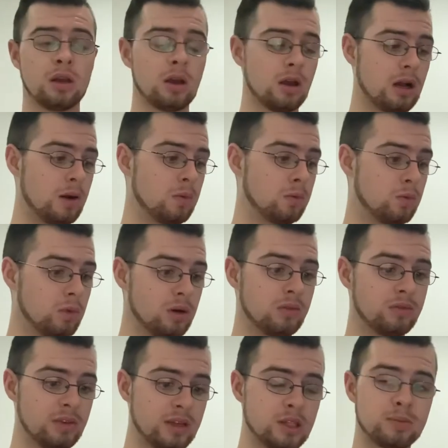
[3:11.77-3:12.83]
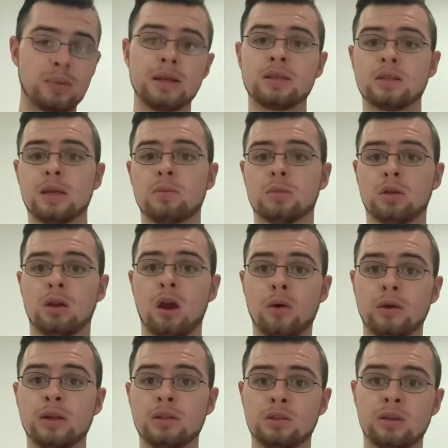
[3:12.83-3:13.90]
And one of these big teams are
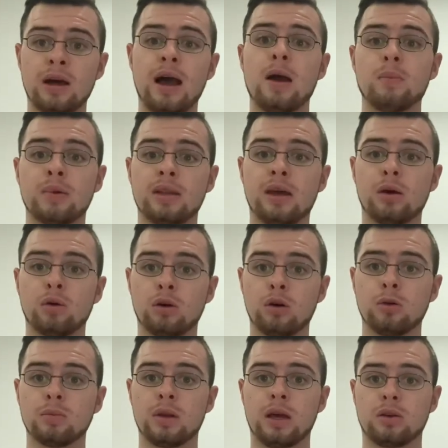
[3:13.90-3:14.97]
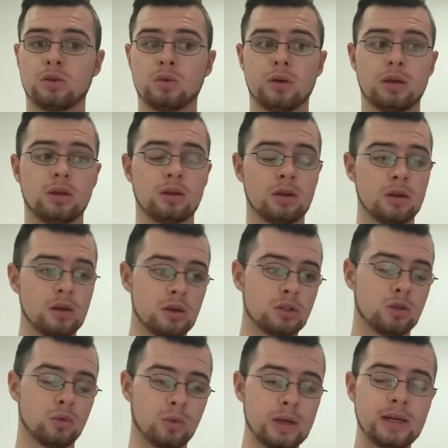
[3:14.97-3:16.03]
going into that Emmerdale Cup next week.
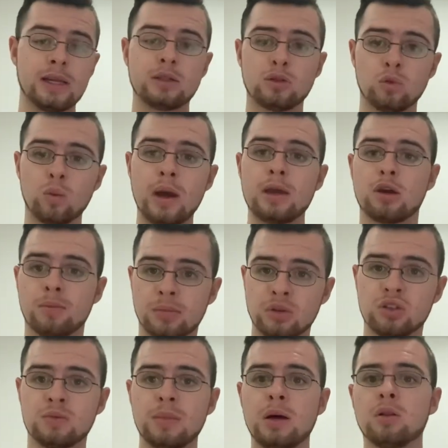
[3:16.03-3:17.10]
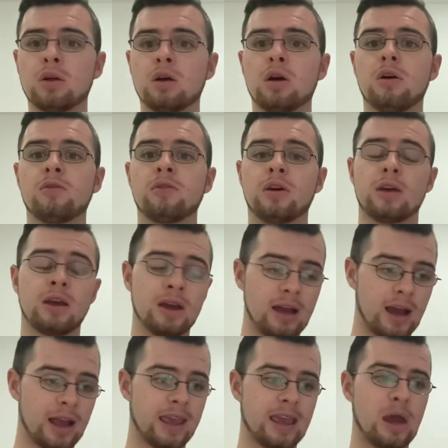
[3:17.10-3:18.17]
So we need to wake up and smell the coffee
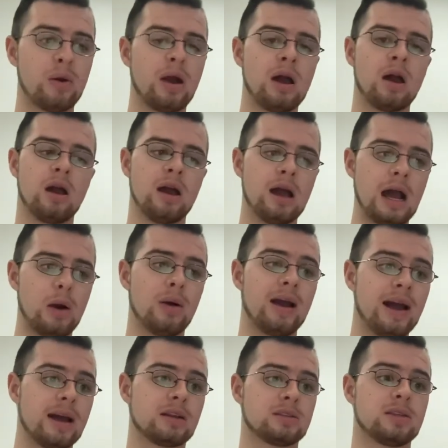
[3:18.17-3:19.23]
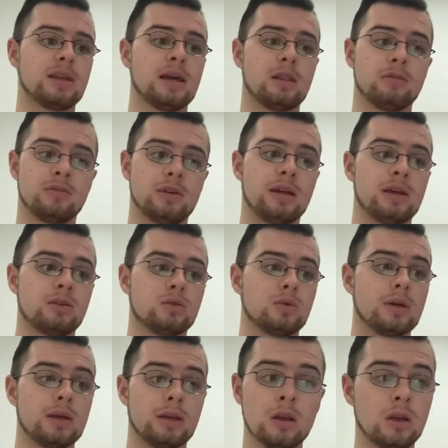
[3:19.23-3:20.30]
and get our act together for next
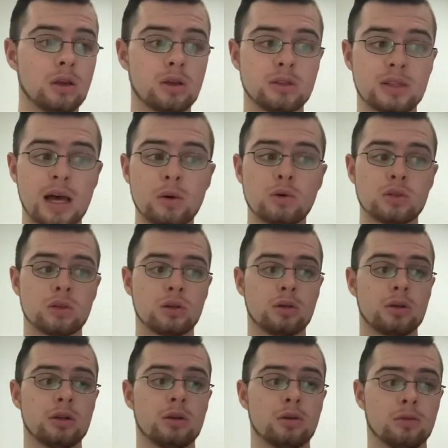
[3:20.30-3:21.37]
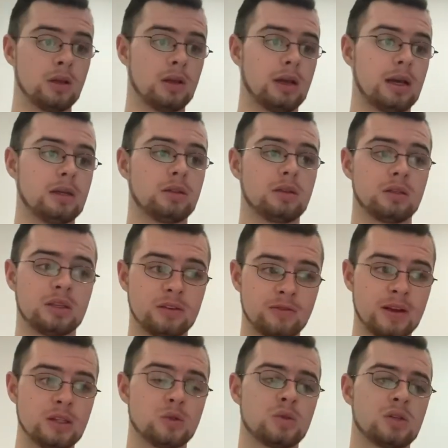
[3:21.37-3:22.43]
week. Because that wasn't good enough. And the
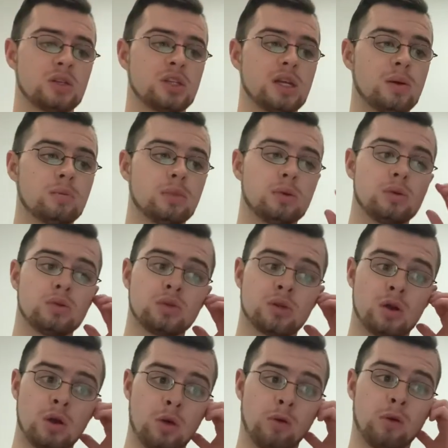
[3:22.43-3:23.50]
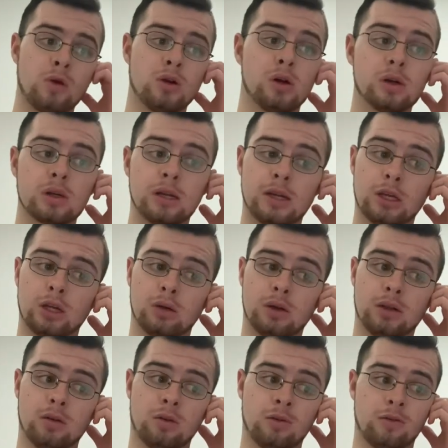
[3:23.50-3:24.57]
defence was a shambles. We were not clinical
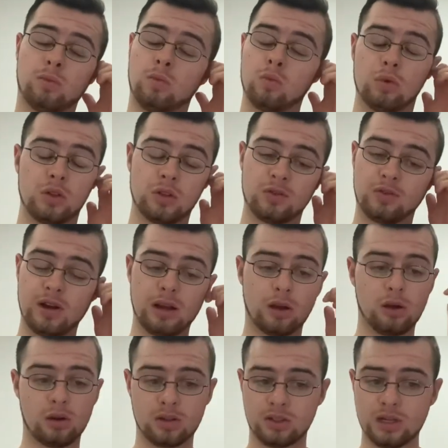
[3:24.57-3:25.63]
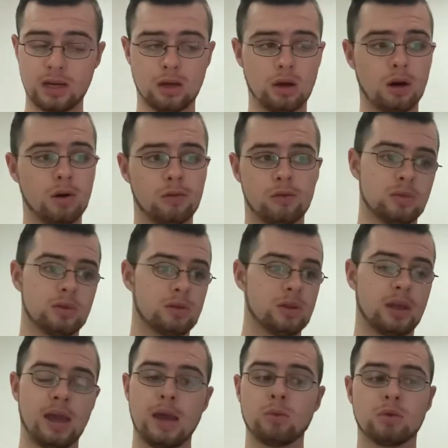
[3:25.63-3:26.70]
enough. Once Fred got sent off, the
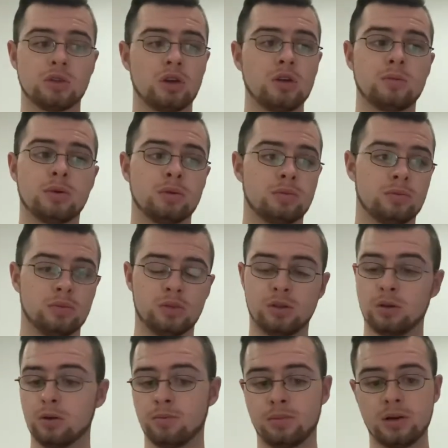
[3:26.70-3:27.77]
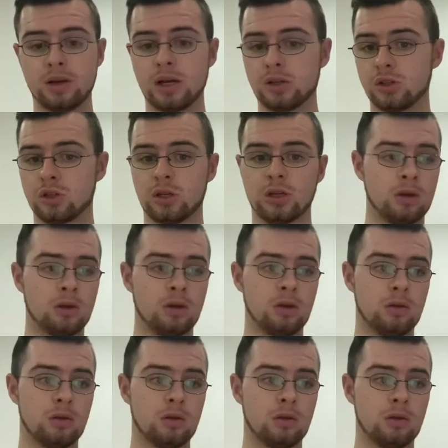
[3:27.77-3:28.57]
game was open to PSG.